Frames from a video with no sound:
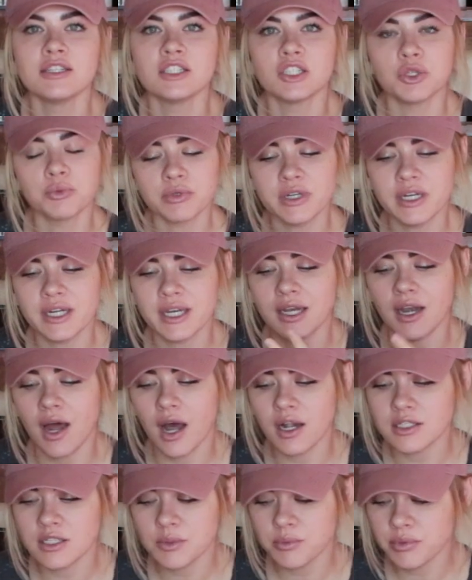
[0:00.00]
to bring and
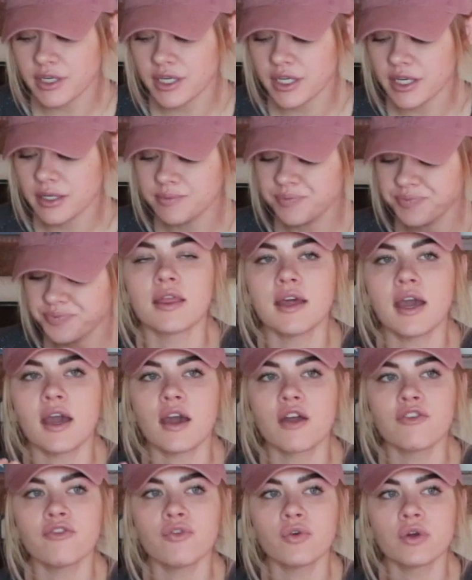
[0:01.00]
not to bring. The
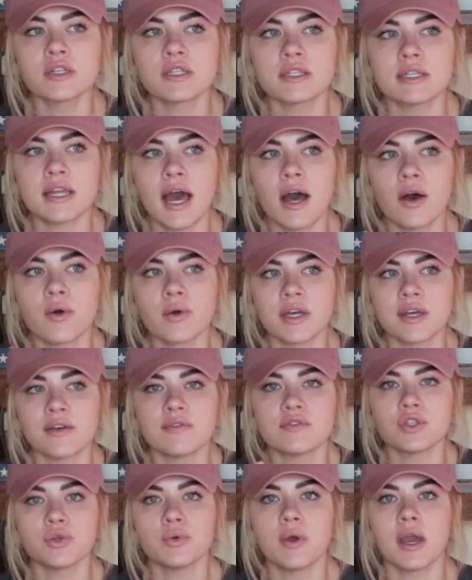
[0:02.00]
Air Force now
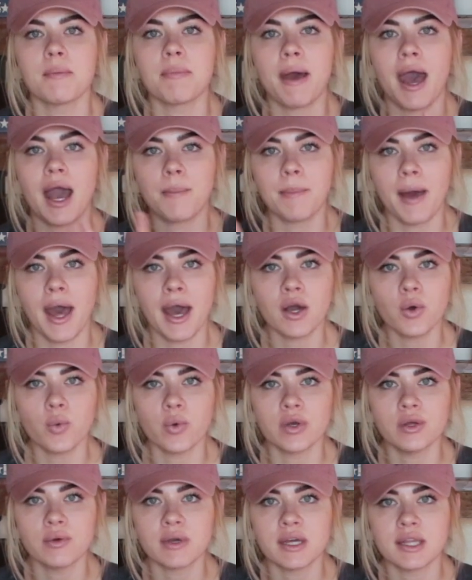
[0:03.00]
gives you a backpack
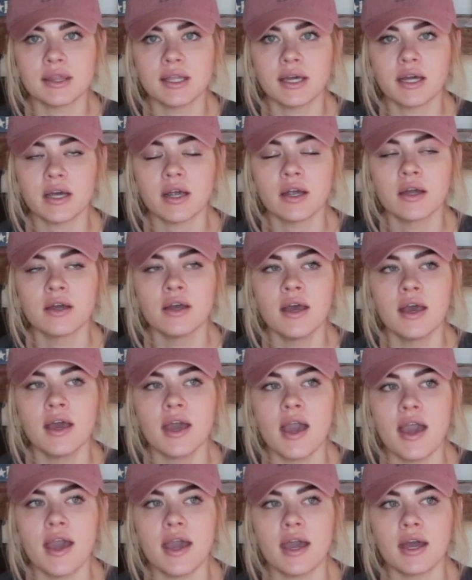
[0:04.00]
when you get there,
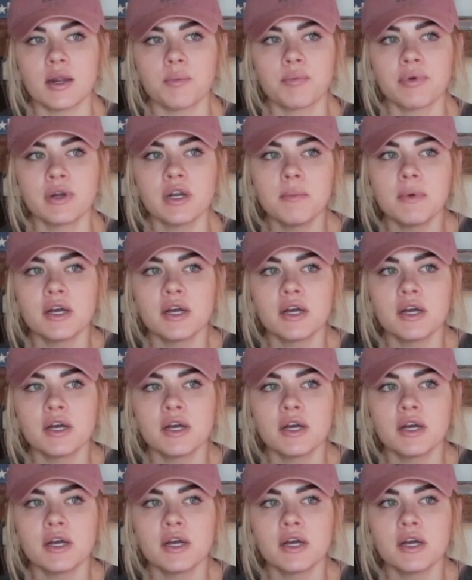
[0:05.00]
and it pretty